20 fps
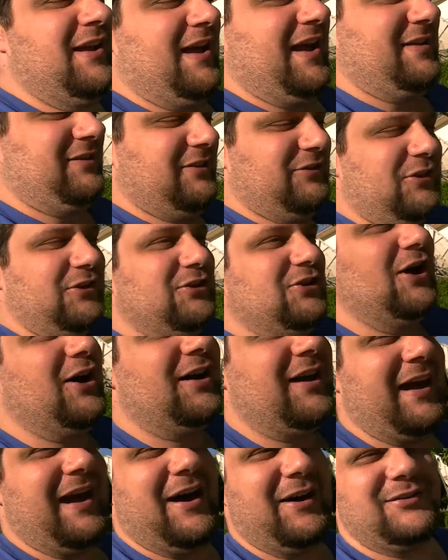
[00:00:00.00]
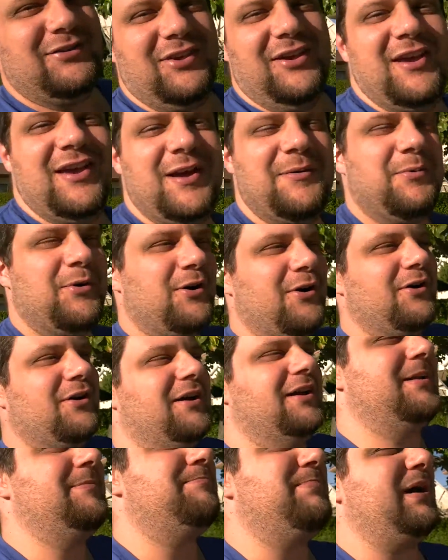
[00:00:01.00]
and let the duck out, and we're all
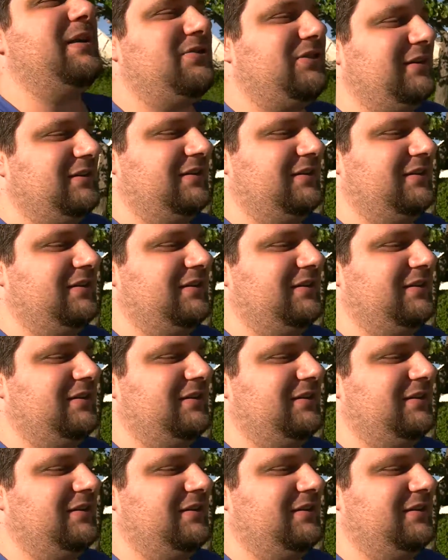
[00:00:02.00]
gonna pet the